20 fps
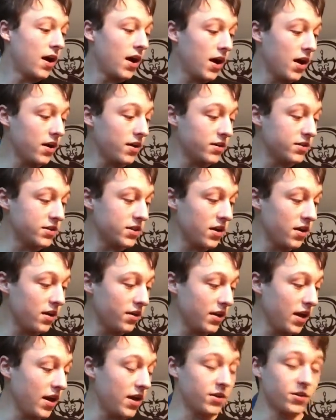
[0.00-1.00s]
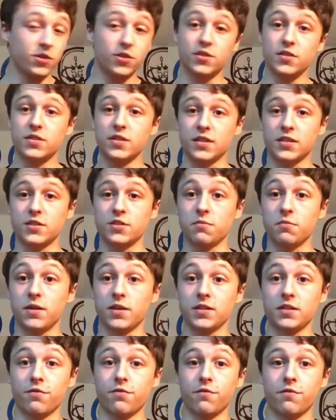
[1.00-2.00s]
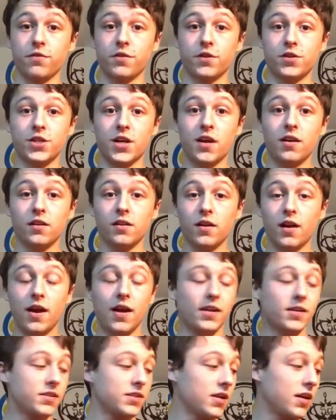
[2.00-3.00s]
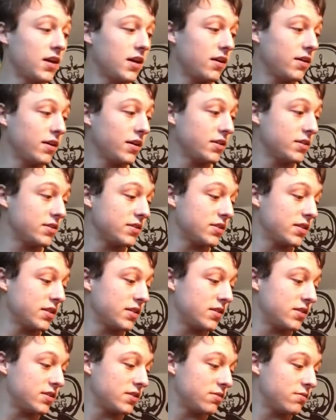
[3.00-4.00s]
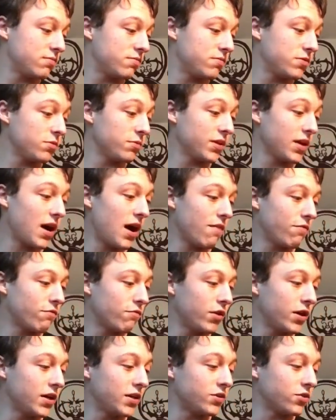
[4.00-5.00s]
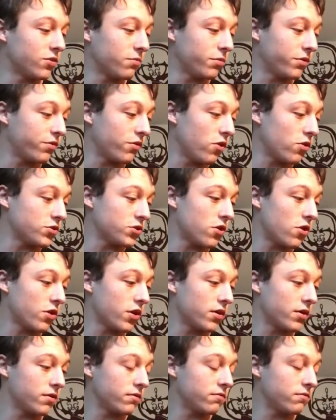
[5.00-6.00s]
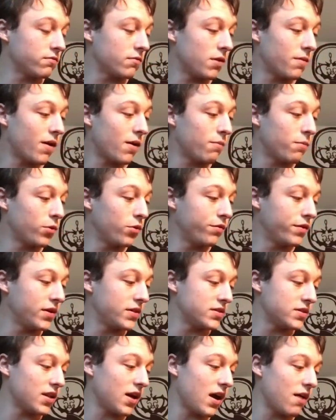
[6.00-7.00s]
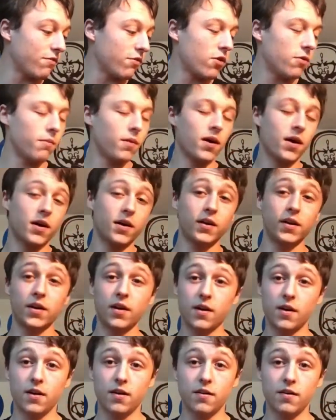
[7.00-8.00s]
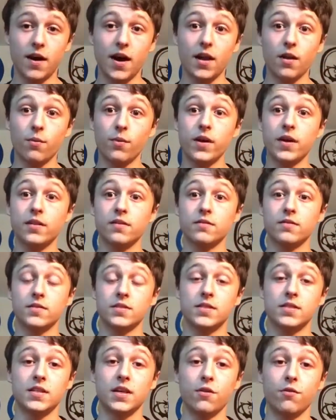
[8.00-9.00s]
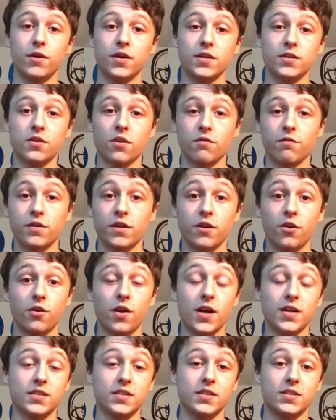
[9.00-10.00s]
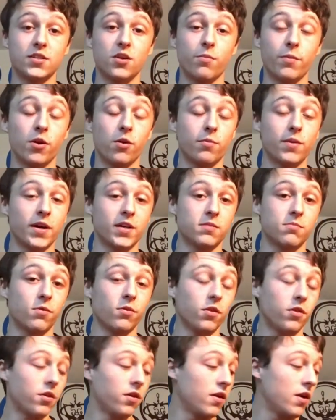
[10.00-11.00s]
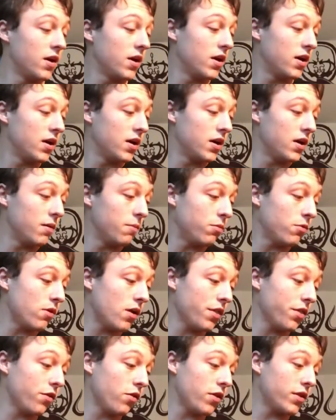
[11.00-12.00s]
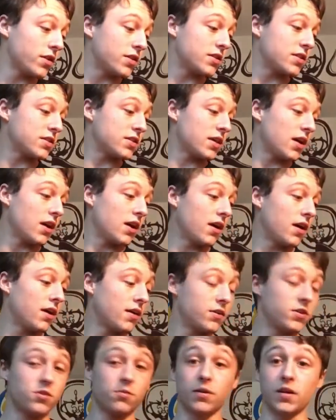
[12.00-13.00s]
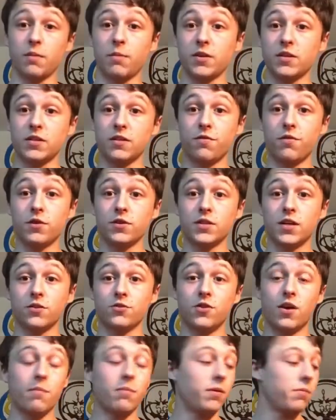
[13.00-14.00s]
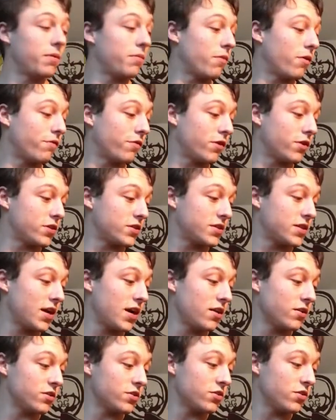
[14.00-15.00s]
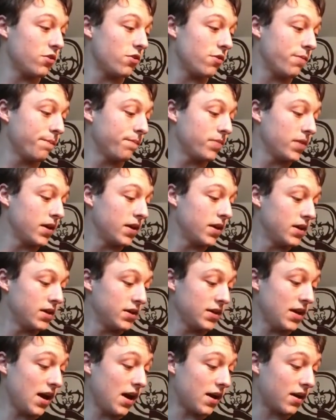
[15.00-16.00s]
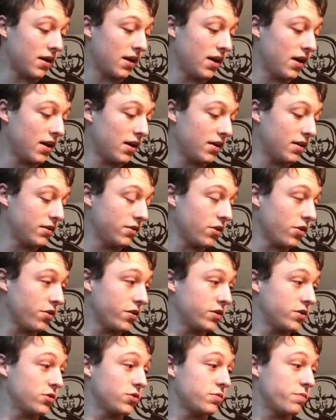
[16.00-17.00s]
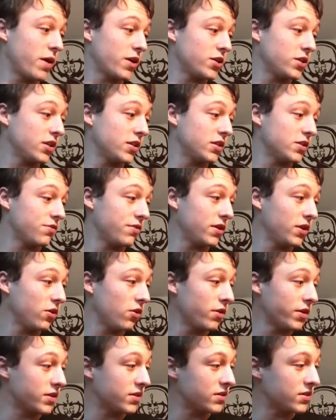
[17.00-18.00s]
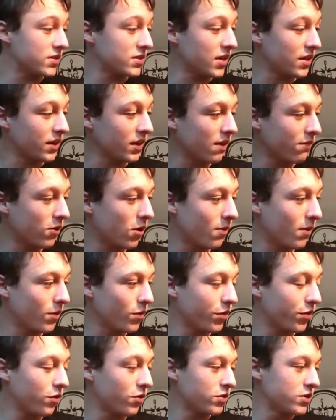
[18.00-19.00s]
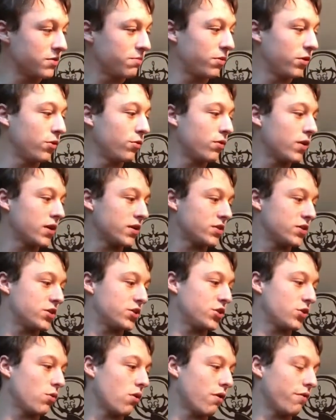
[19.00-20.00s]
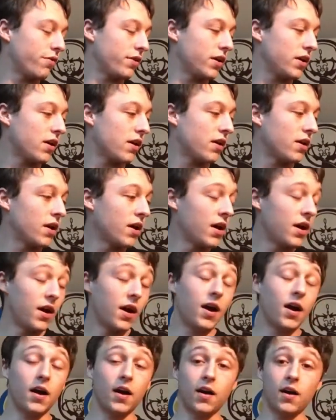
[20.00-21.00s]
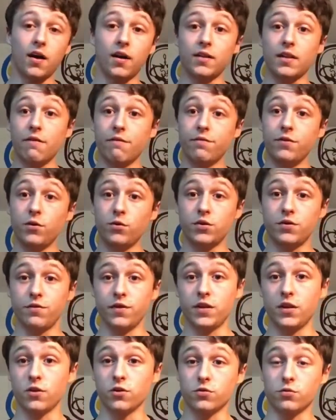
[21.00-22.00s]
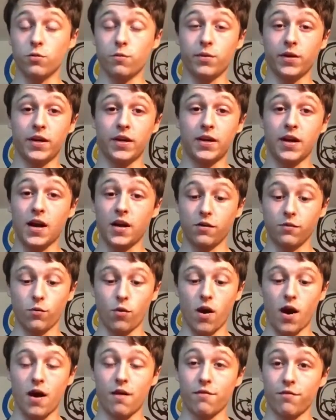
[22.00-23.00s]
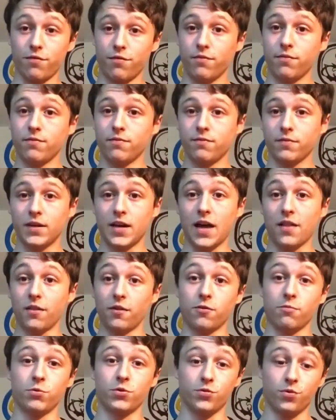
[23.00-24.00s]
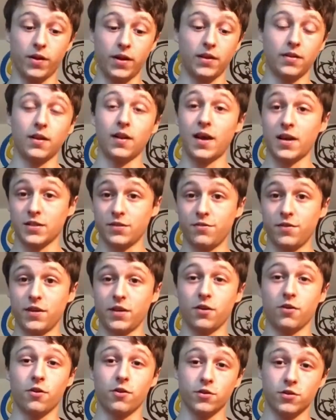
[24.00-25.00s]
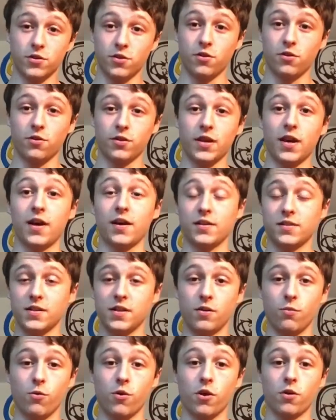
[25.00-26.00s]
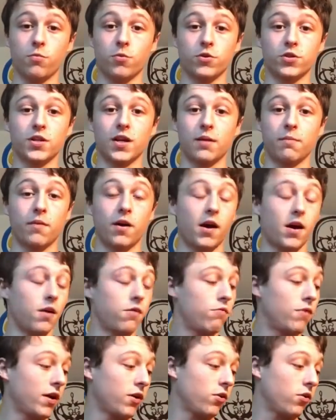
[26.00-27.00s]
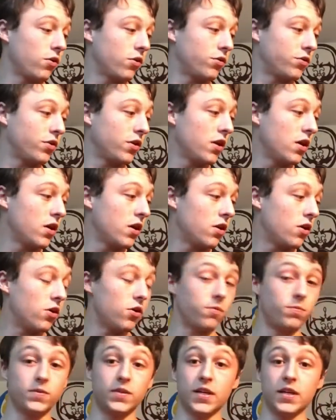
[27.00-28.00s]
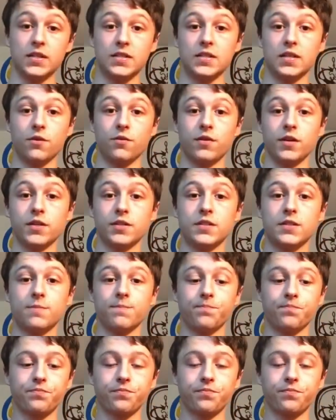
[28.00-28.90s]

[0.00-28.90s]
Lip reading: And yeah, it's something different for the channel, and it's something I haven't really done before, talking about movies and that. I've got my Halloween series on Video Nasties coming up next month, but I thought it's something a bit different. I'll try and be a bit more versatile. So yeah, nothing too special in this video. I think I've got about 30 Blu-rays to show off here, and then future videos will be kind of what I've gathered between the last video. So yeah, it's going to work much like my record update series.